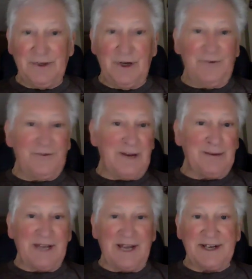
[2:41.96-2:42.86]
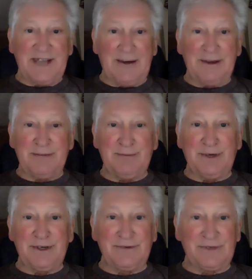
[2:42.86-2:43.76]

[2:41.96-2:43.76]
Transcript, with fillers: No family had to carry the burden of